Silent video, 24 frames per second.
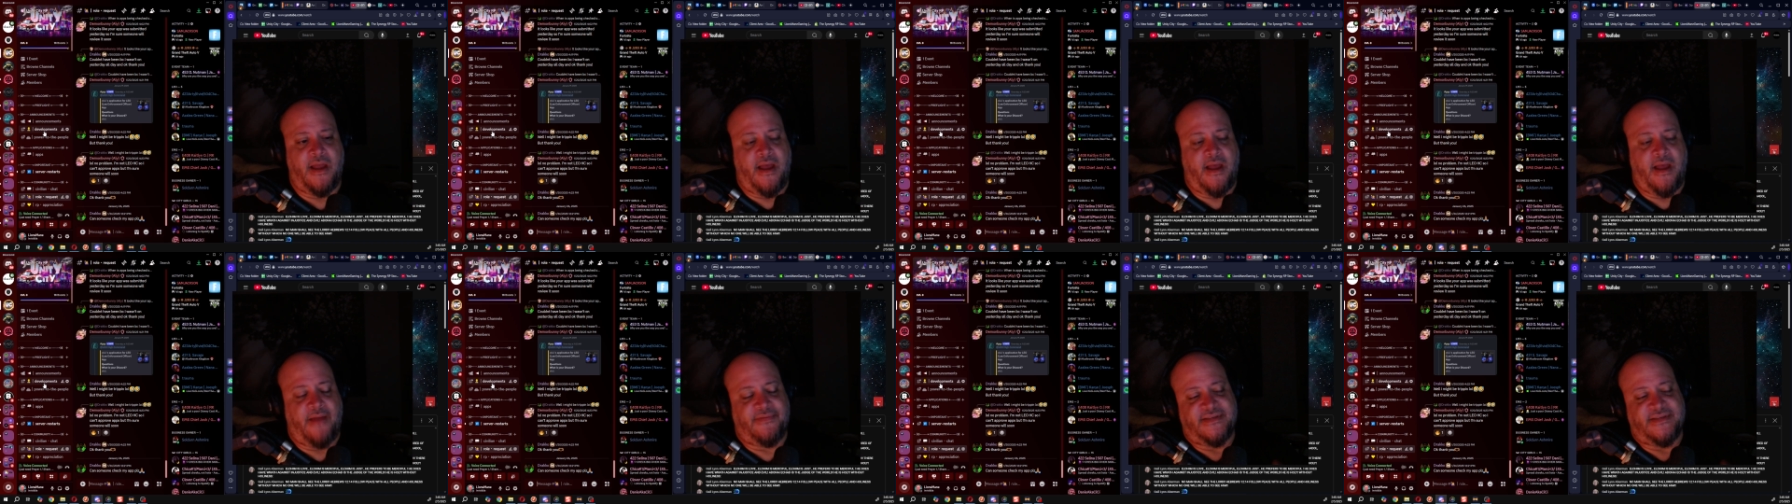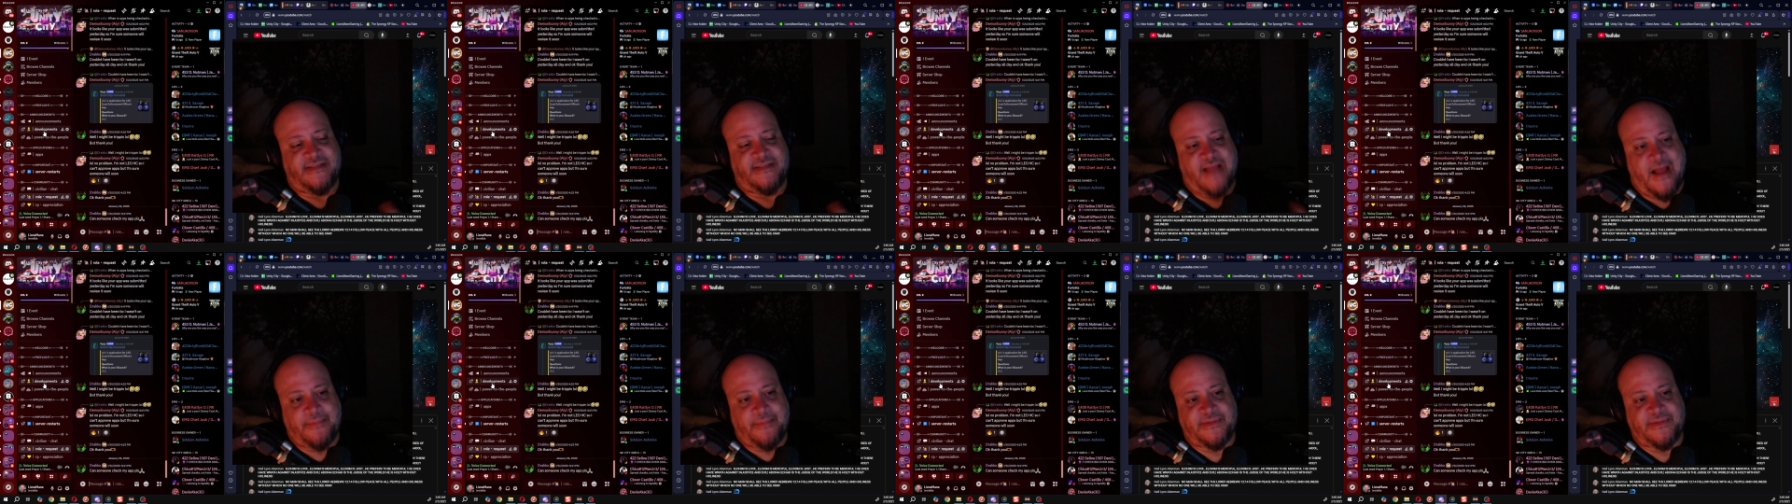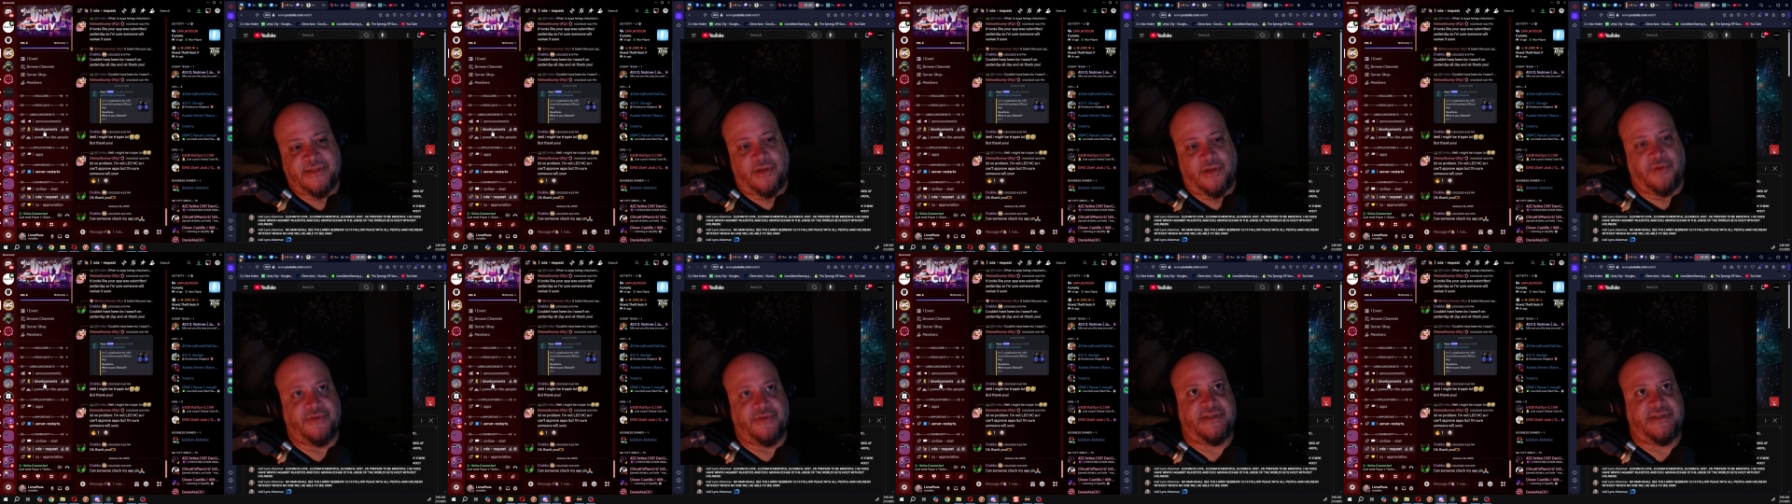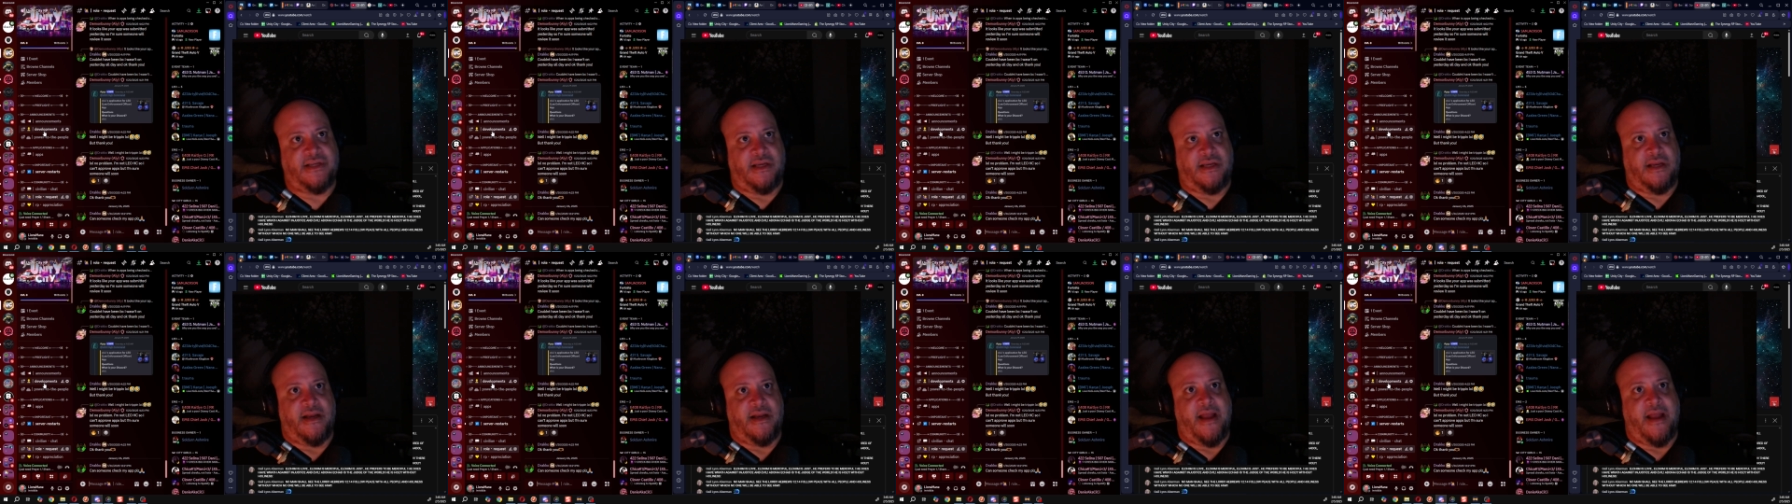I've stopped
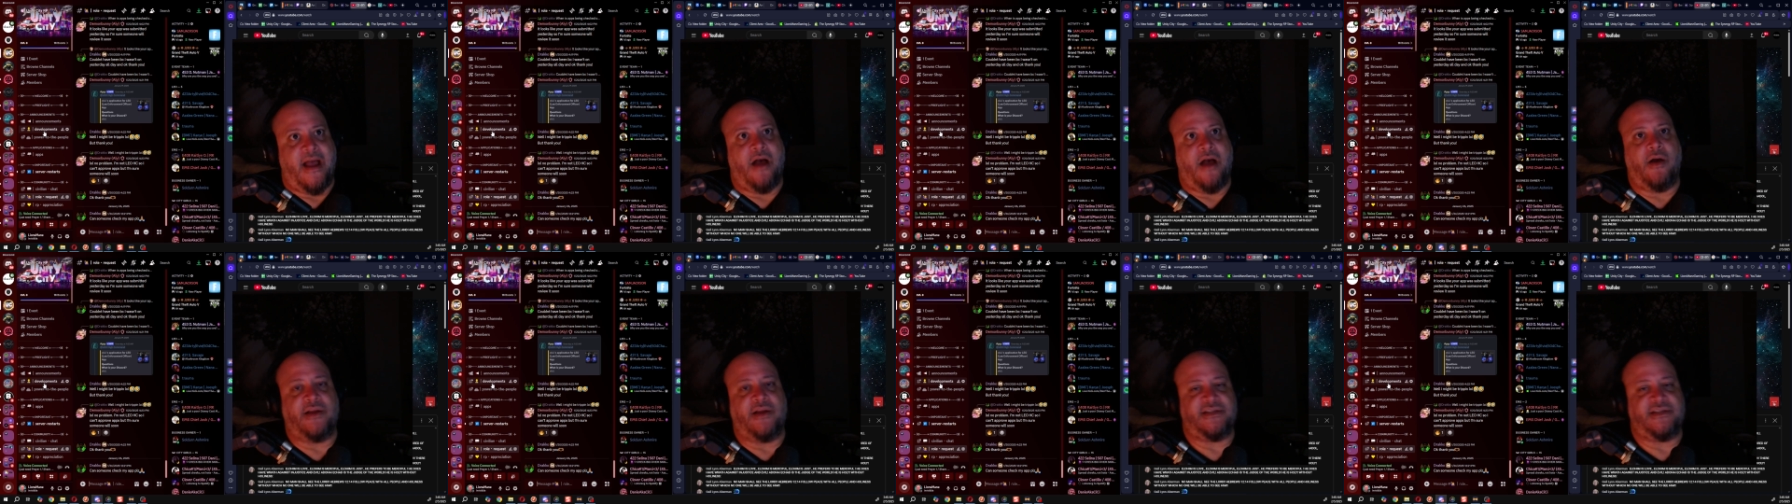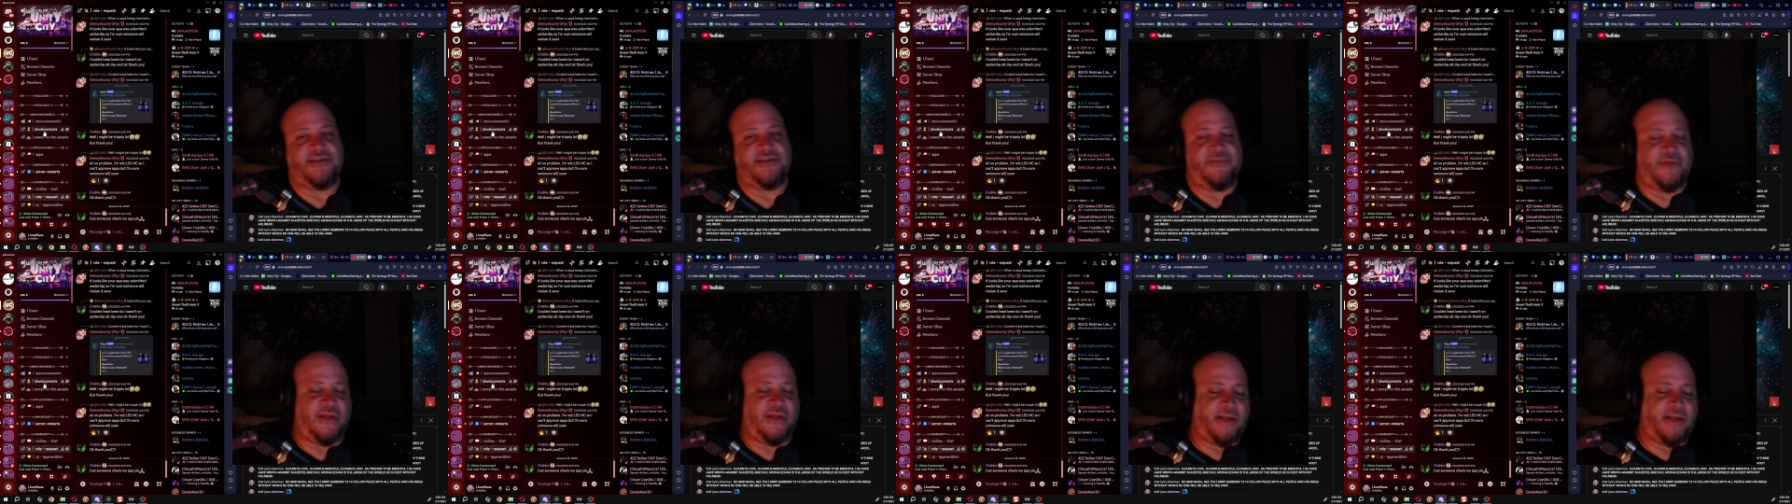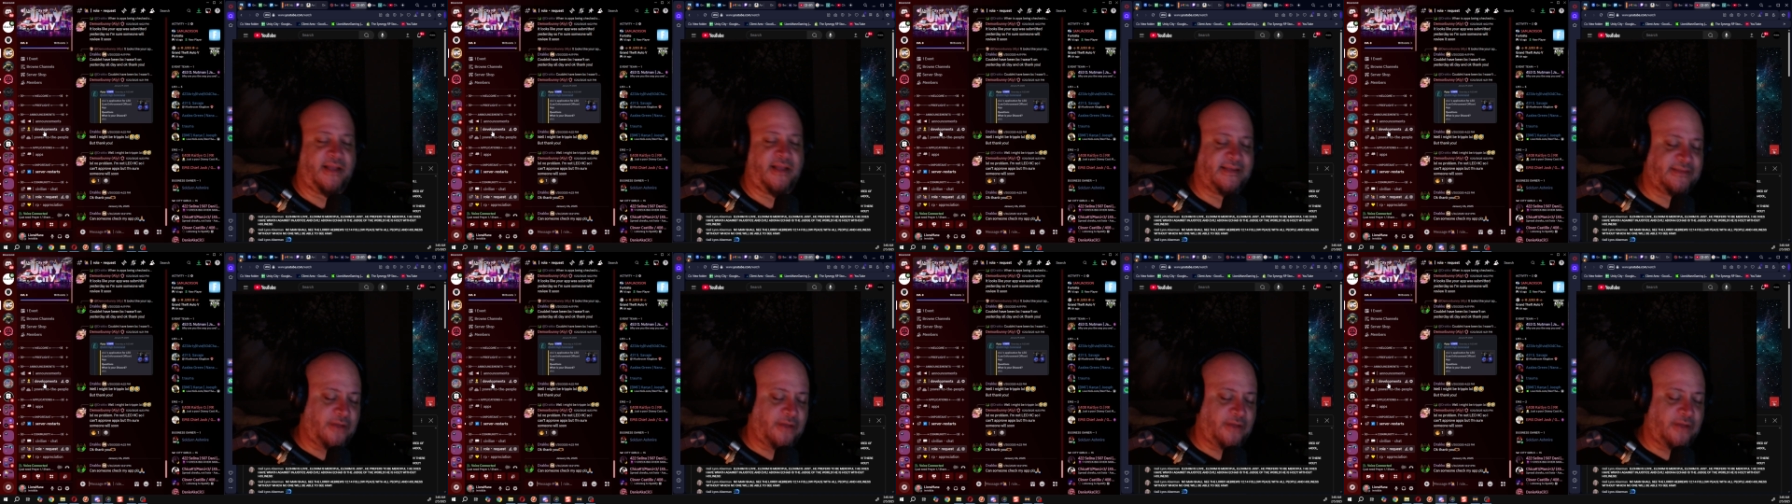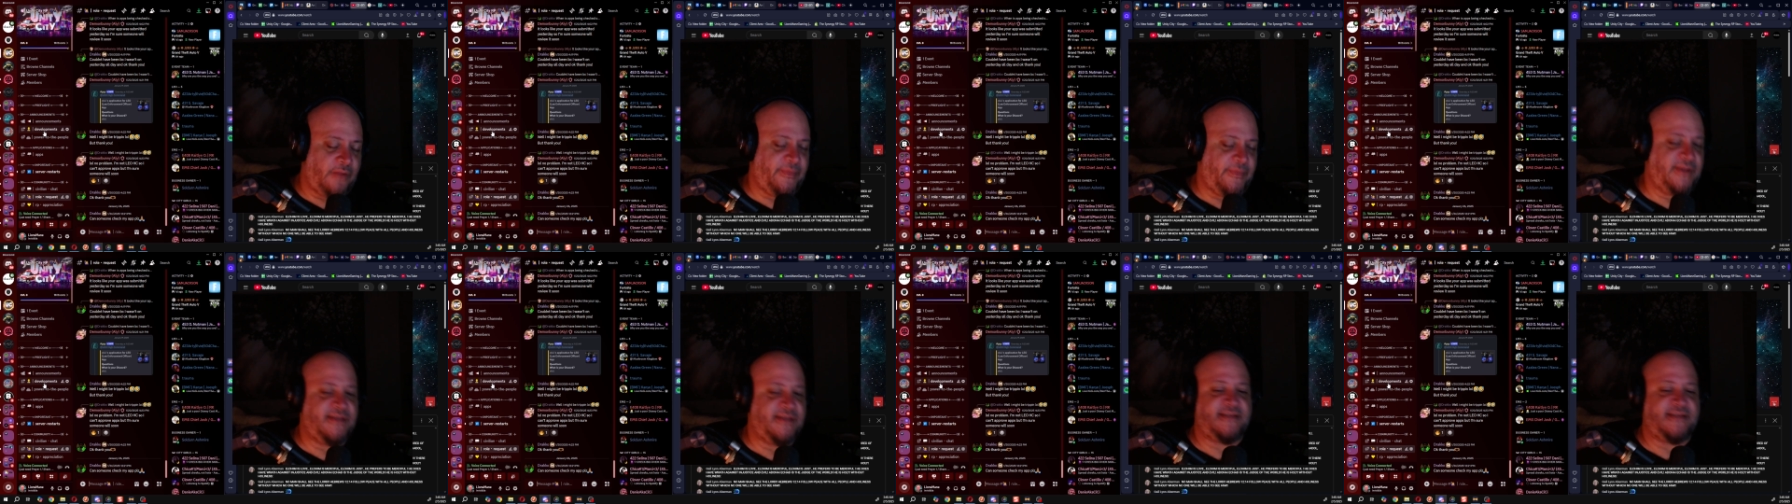hosting it now. I just feel like God's
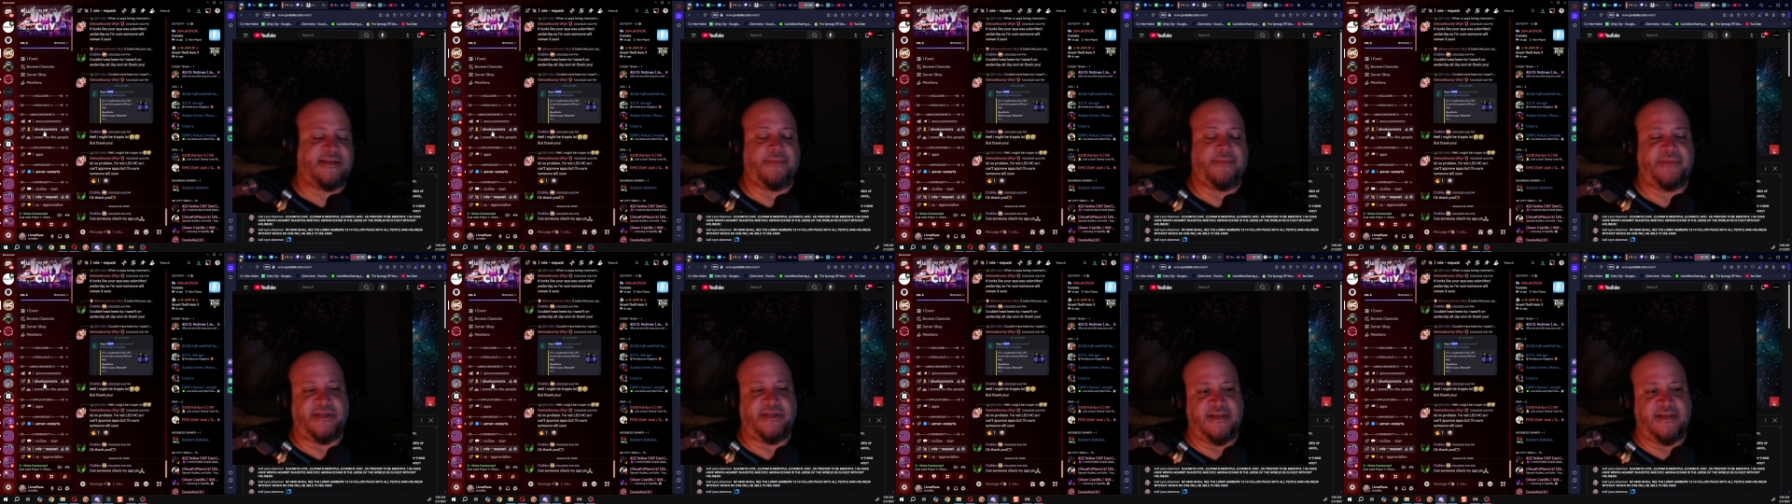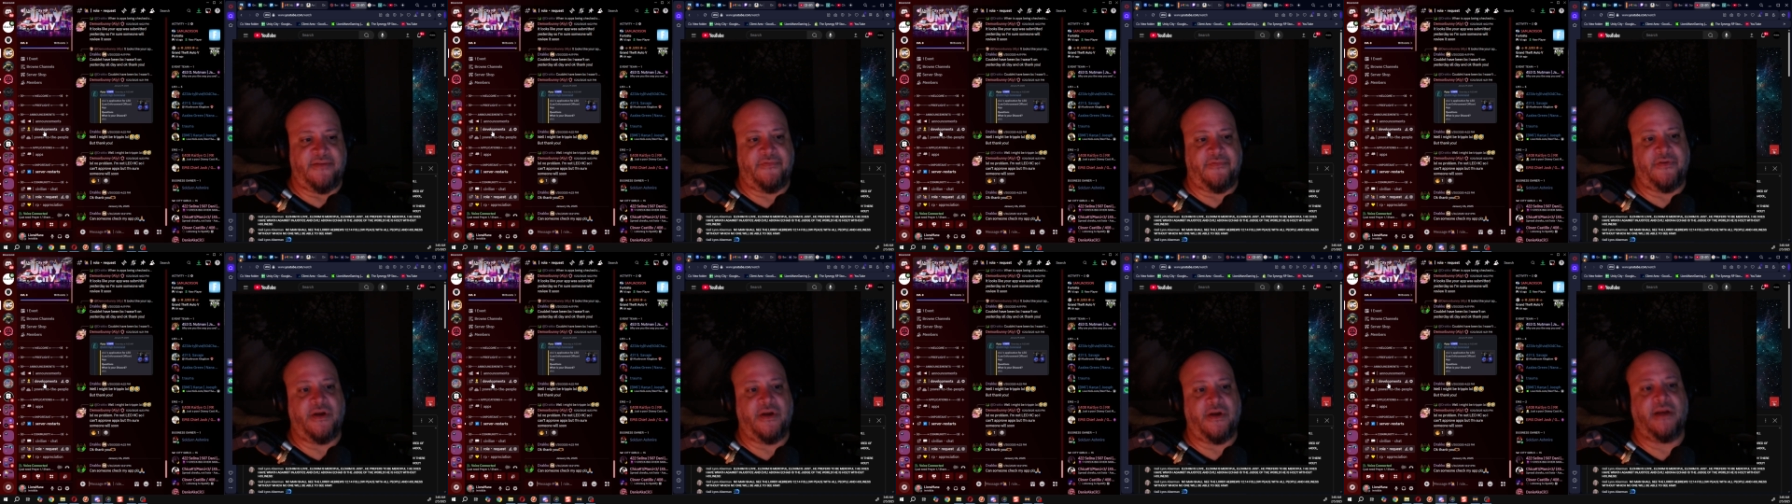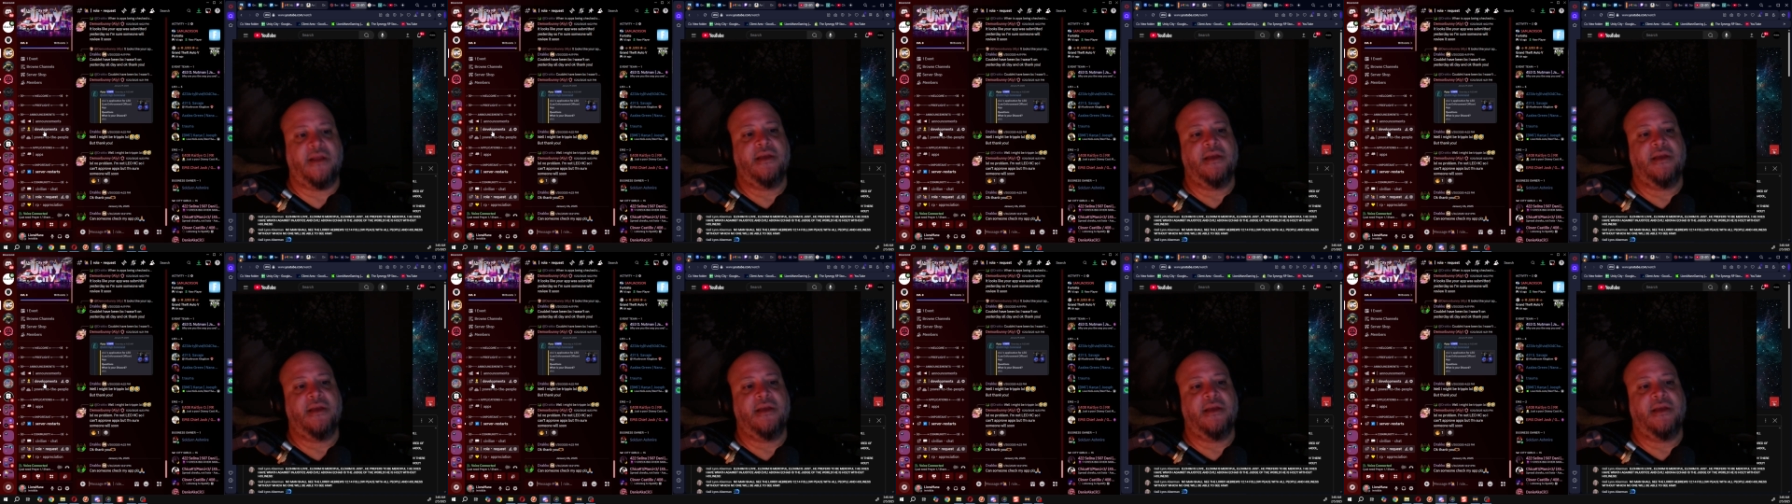calling me into something different.